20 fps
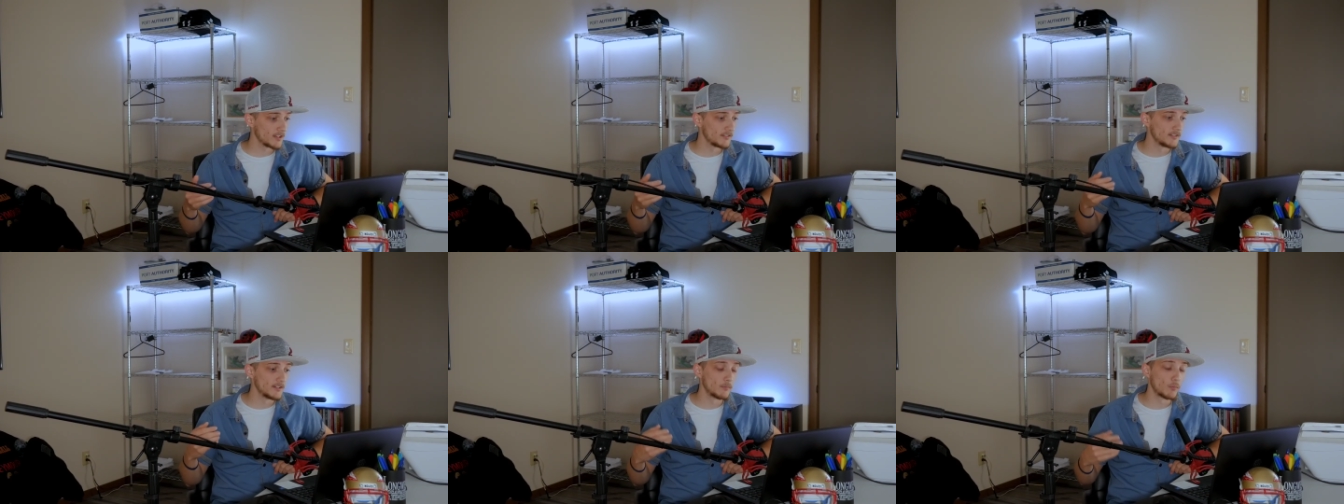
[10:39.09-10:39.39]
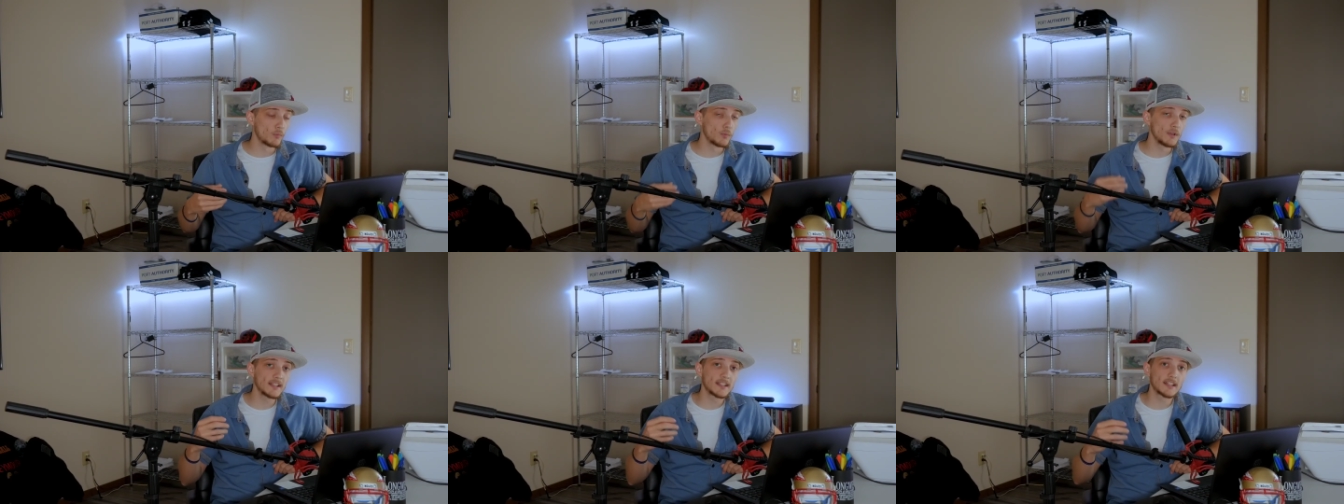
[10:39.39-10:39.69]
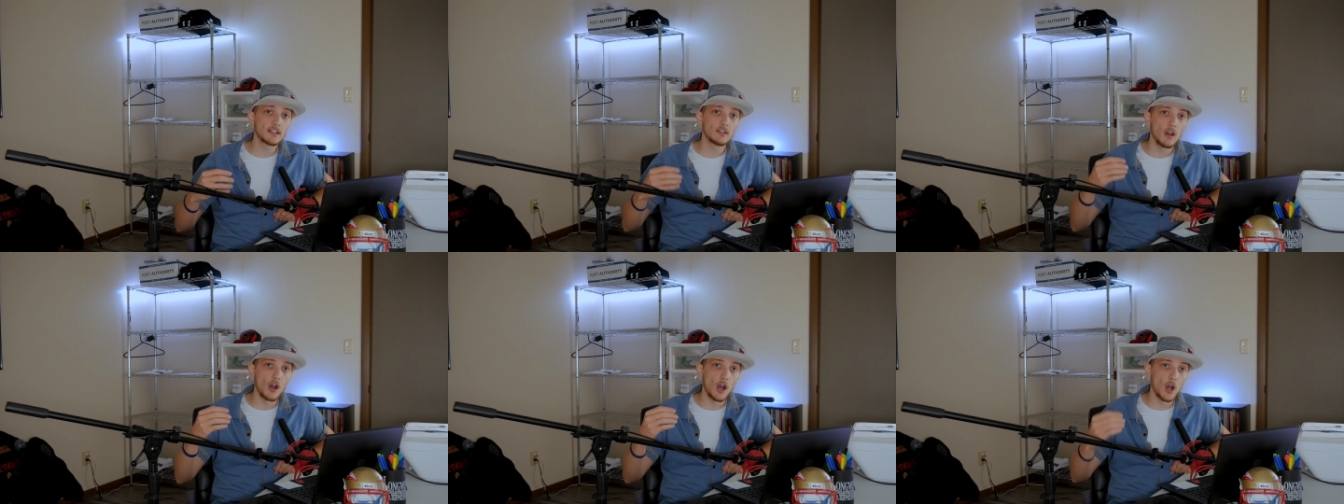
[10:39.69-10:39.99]
then we
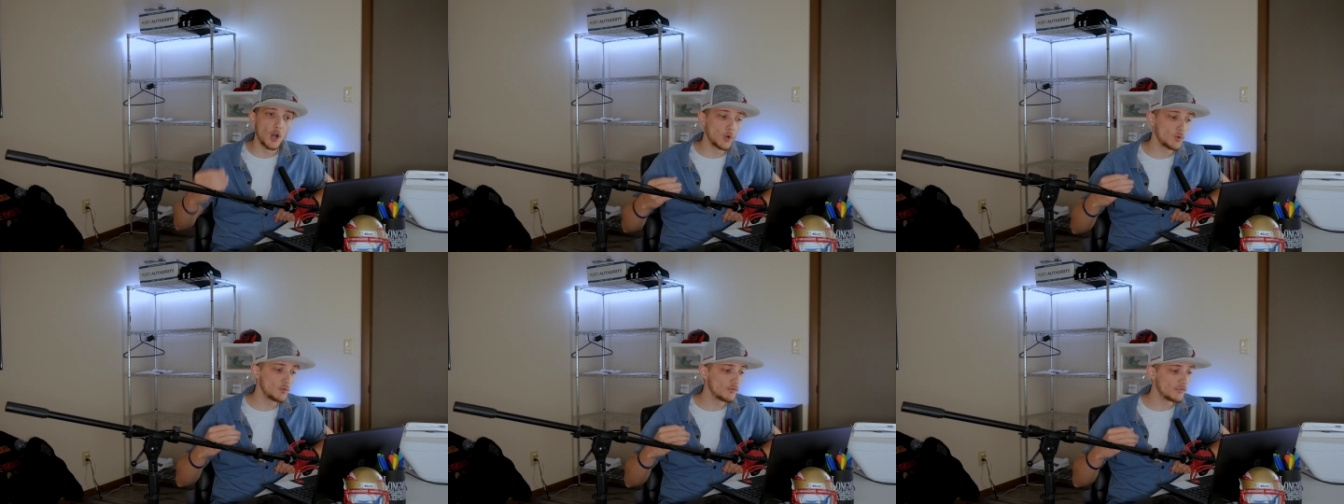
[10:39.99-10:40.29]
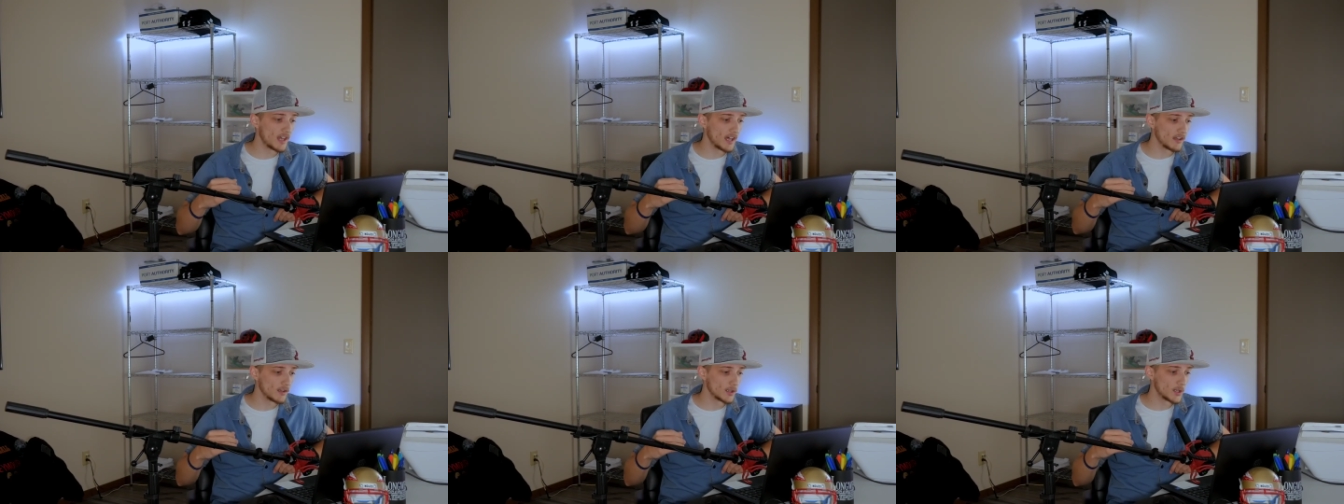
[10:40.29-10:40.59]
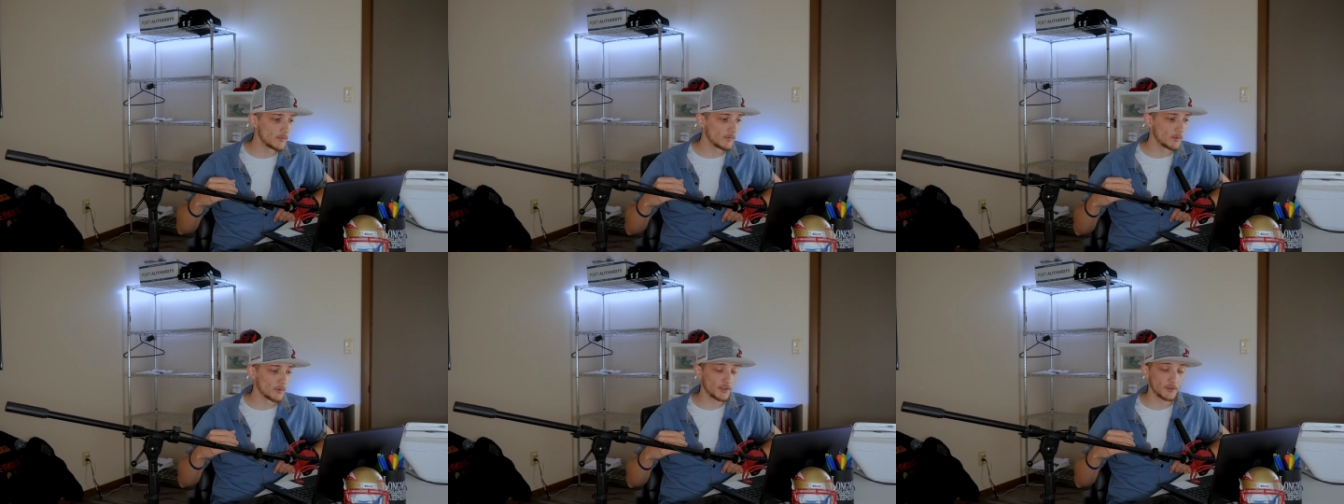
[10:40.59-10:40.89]
can own that
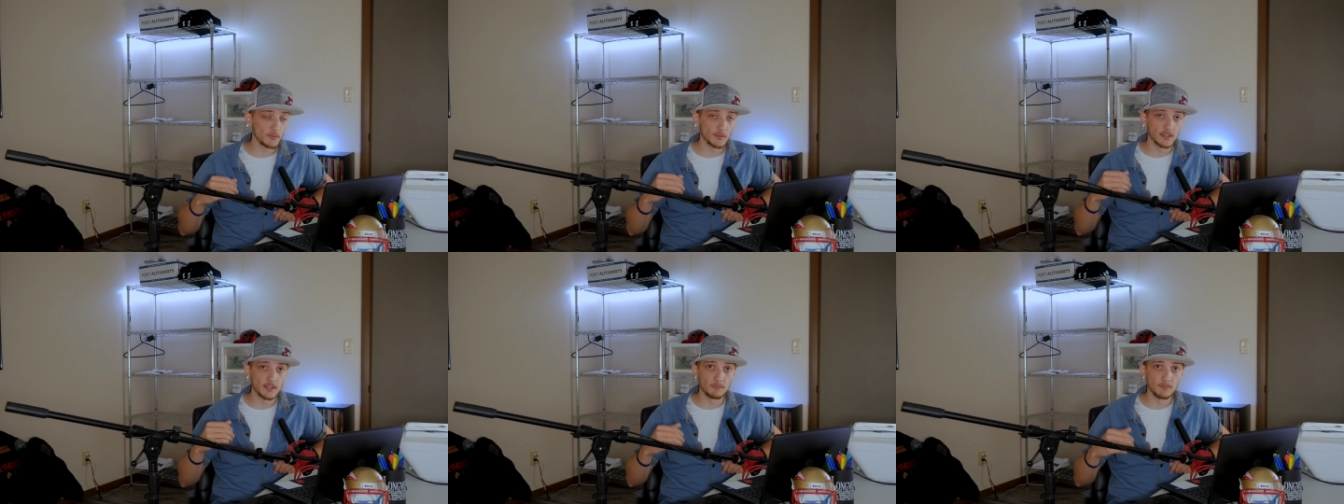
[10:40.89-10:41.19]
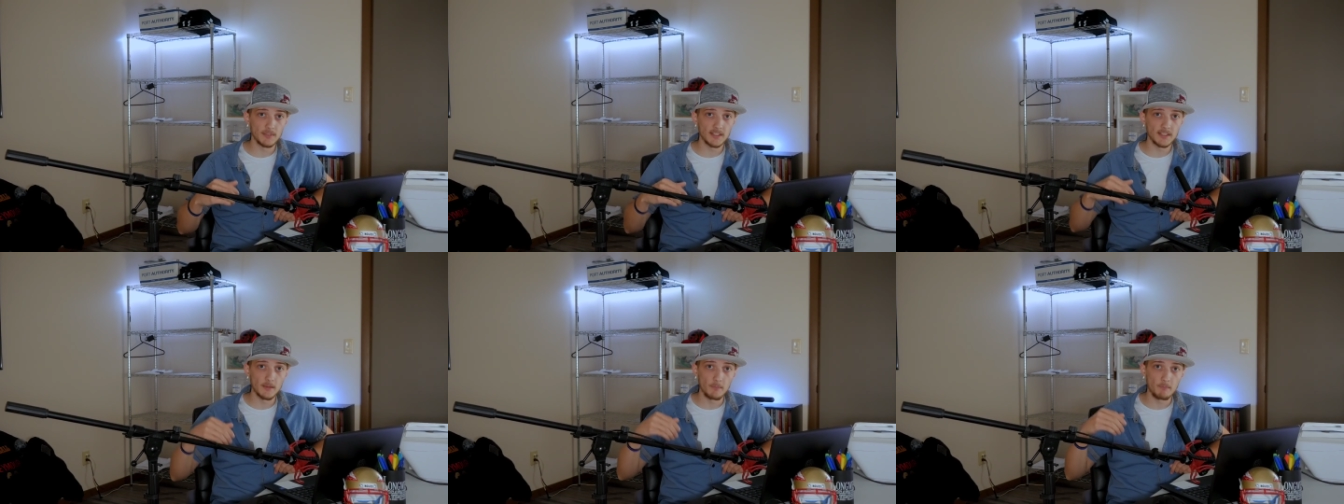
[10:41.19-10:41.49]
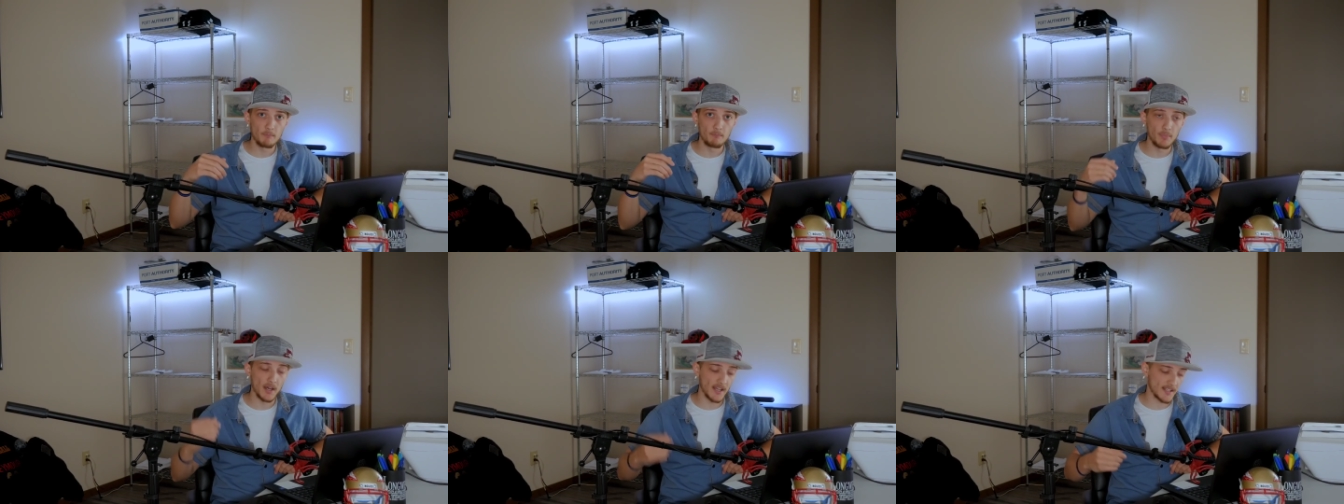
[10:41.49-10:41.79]
level 3 and be
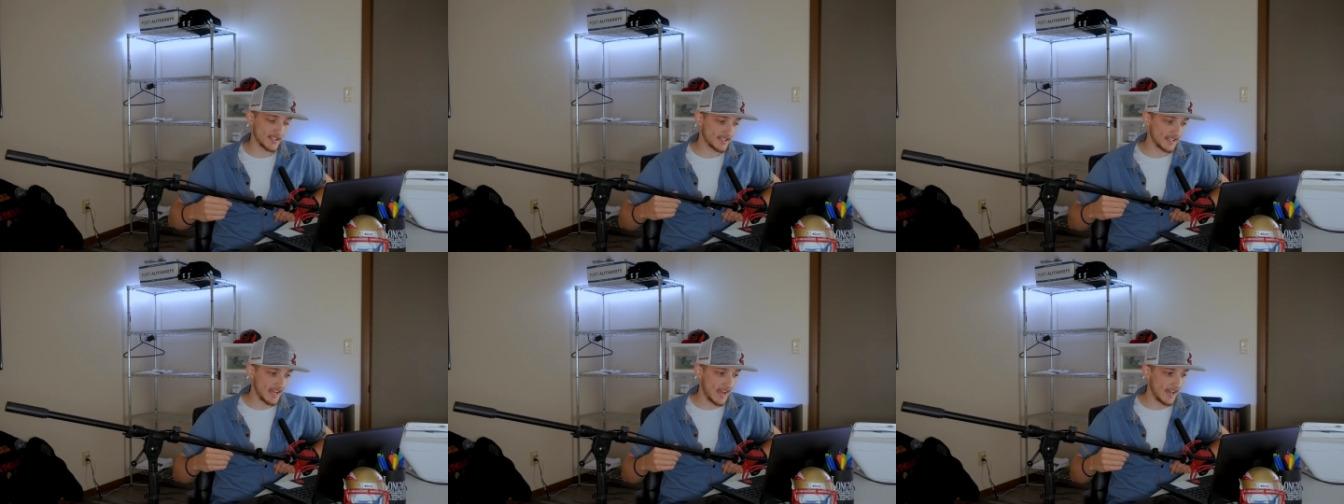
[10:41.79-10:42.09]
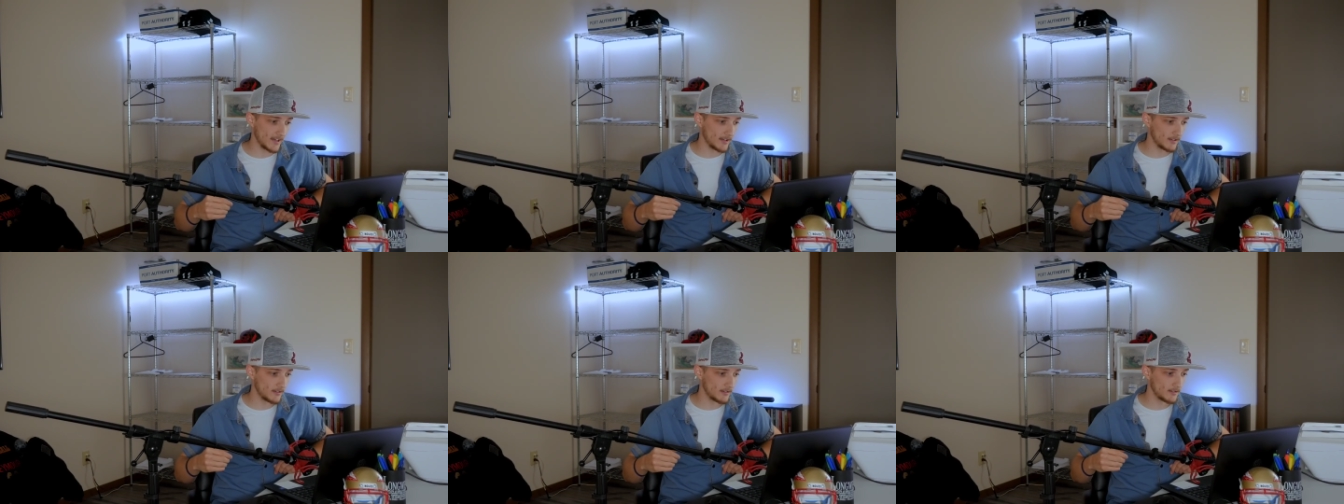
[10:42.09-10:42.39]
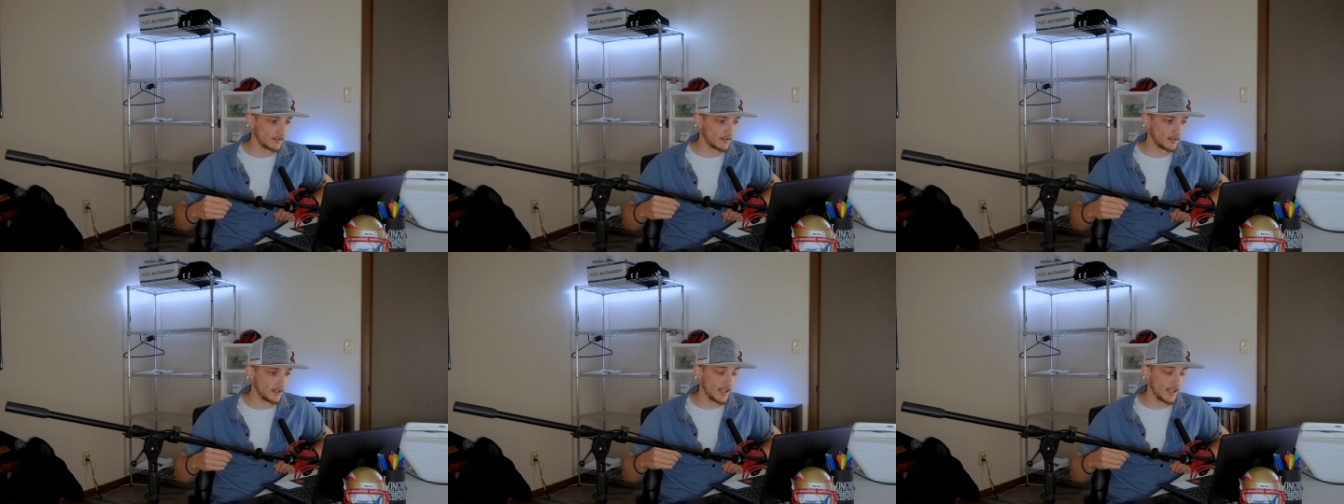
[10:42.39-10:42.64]
the best at it